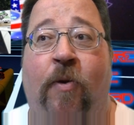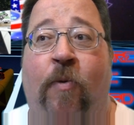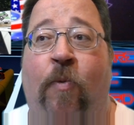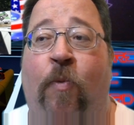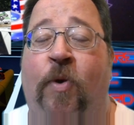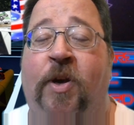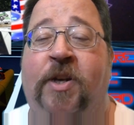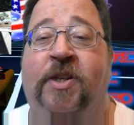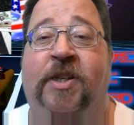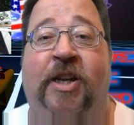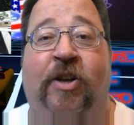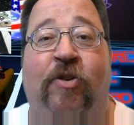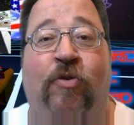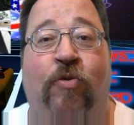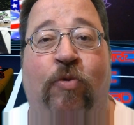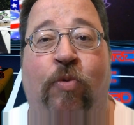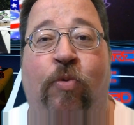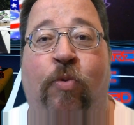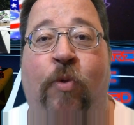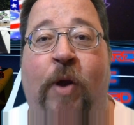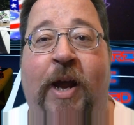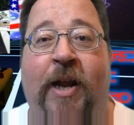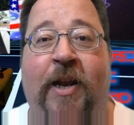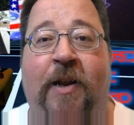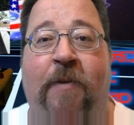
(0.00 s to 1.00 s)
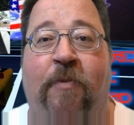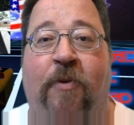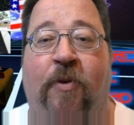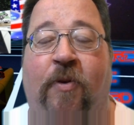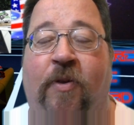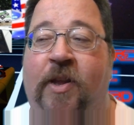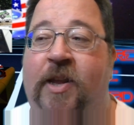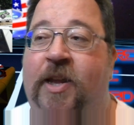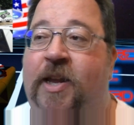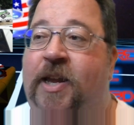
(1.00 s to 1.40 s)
was incredible.